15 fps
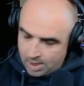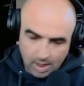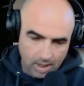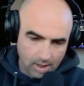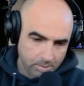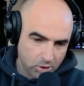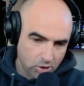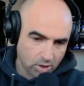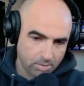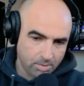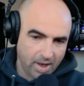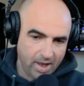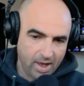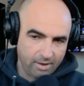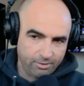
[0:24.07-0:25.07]
All right, let me
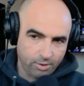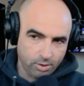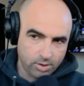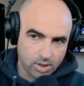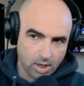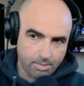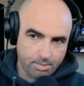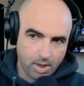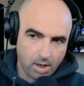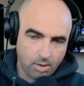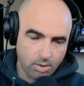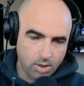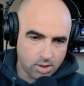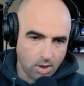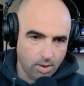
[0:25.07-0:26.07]
turn my headphones up.
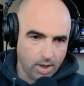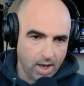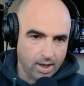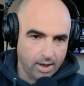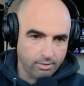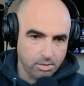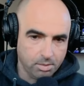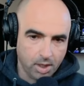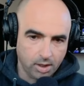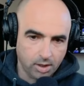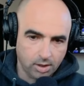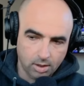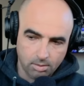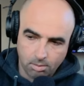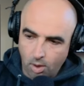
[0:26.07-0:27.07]
What is going on,
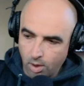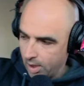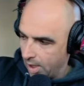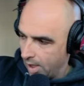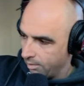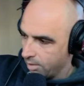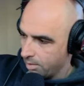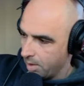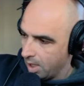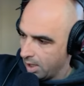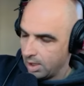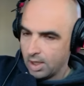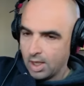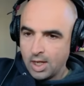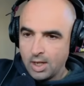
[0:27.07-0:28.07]
everybody? Good morning,
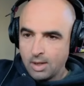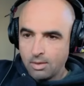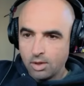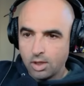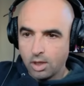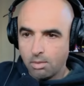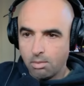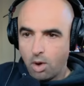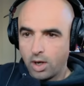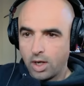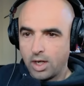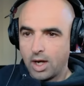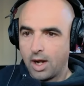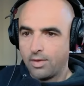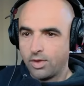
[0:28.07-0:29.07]
everybody. Good
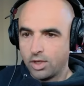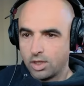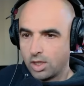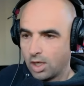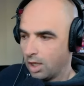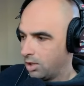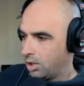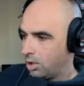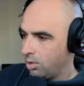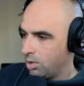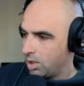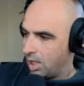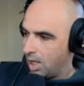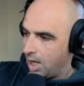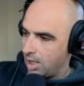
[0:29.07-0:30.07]
morning on this
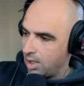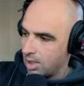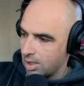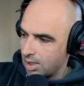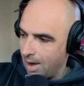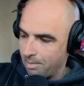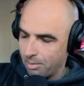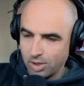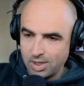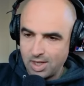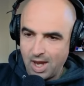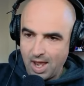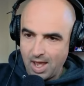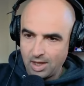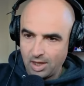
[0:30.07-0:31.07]
Tuesday, December
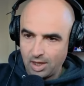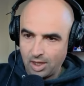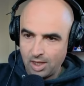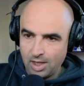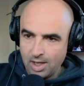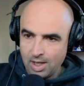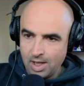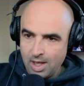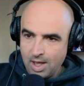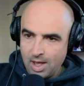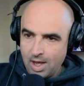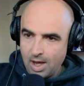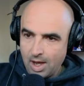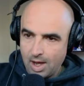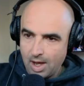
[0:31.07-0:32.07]
10th,
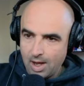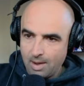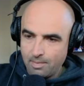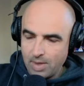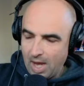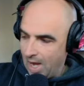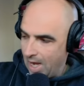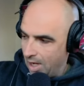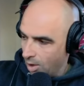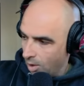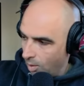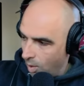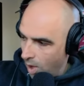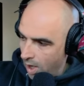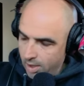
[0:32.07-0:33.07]

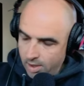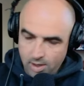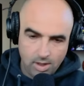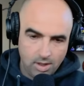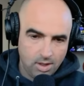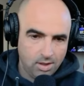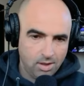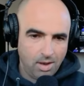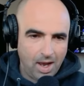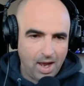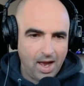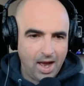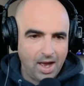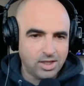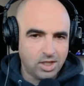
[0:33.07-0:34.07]
8:01.
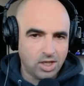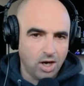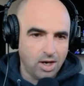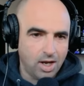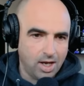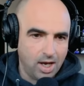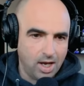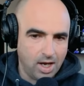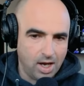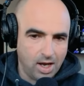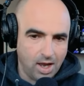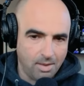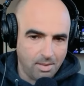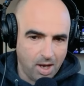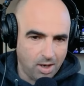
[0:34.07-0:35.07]
I start at 8
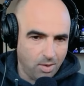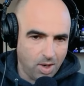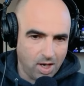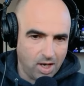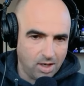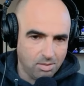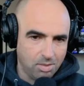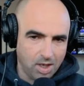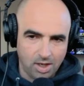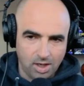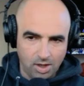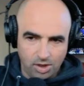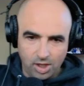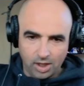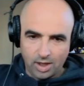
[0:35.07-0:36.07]
a.m. I don't want
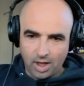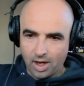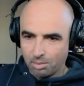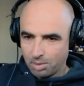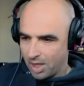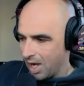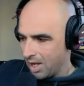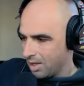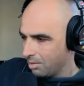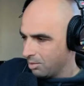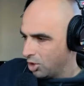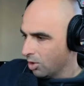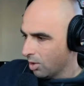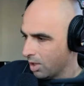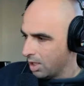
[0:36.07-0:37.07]
anybody to think that I'm cutting
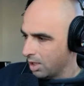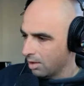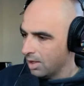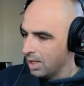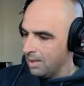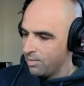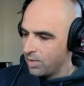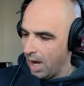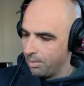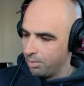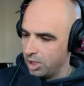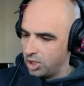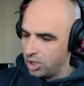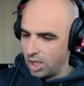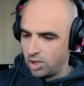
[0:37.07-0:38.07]
them short here. I
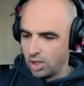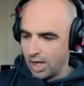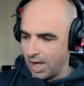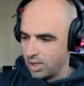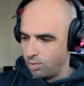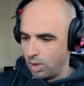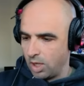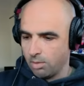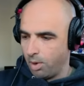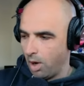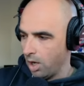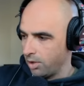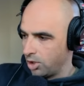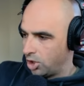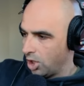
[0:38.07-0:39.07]
appreciate you guys being a
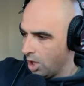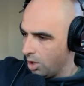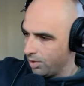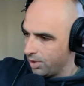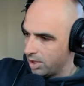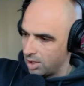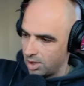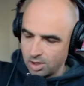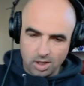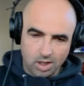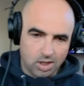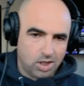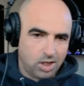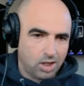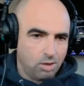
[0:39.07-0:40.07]
part of the show. This is
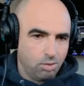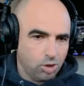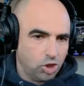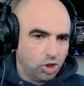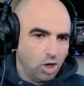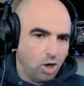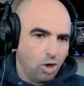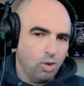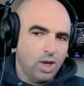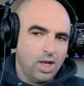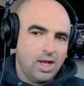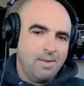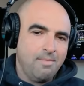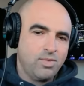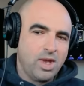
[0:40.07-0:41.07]
the Sliwa Show,
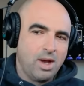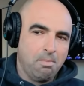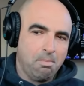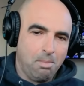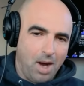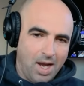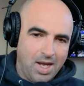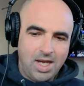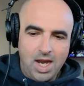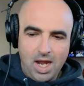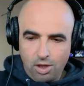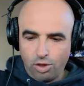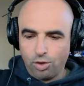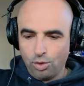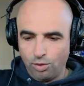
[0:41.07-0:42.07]

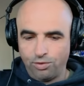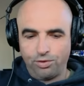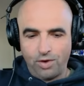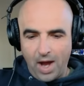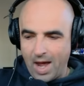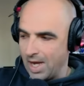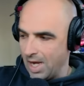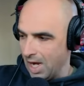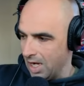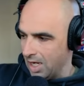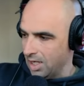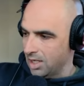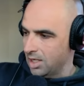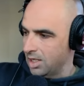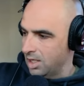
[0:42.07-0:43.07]
Monday through
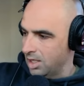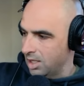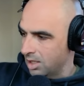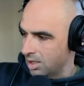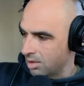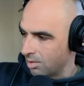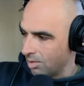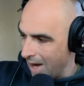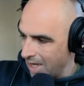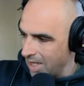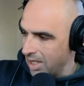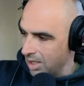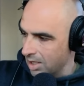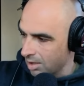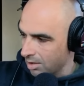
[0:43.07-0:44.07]
Friday,
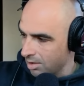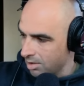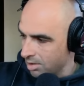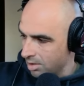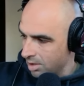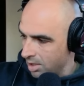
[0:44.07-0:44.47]
right here.